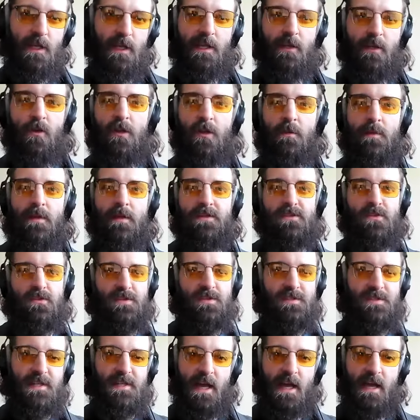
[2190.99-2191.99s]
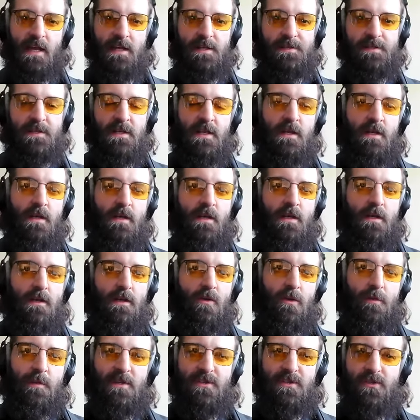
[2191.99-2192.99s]
It can only be a certain size, it
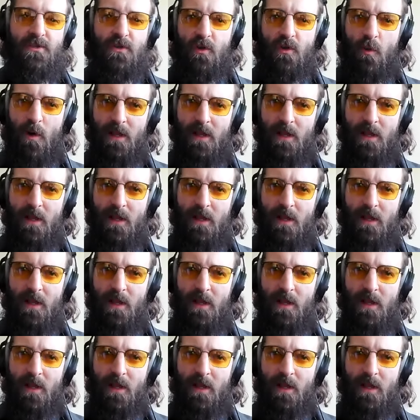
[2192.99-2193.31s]
can only be a certain